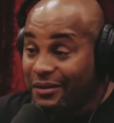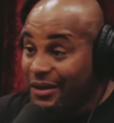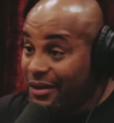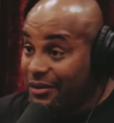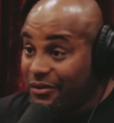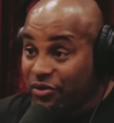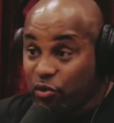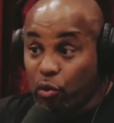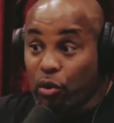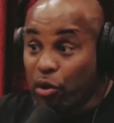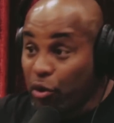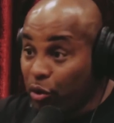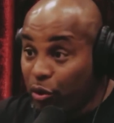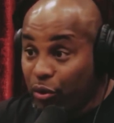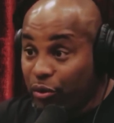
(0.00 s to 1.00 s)
and
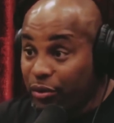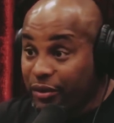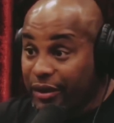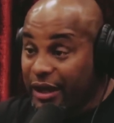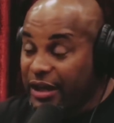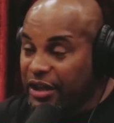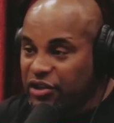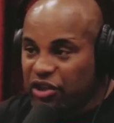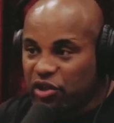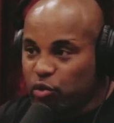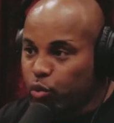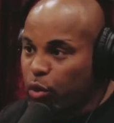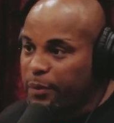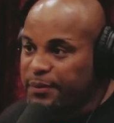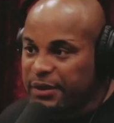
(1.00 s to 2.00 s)
squirrel, and it just
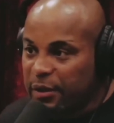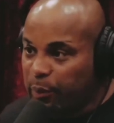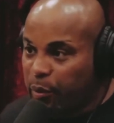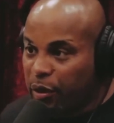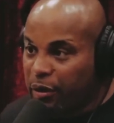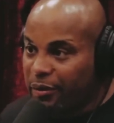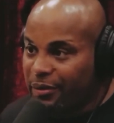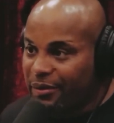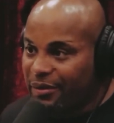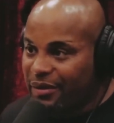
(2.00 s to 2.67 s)
rips it apart.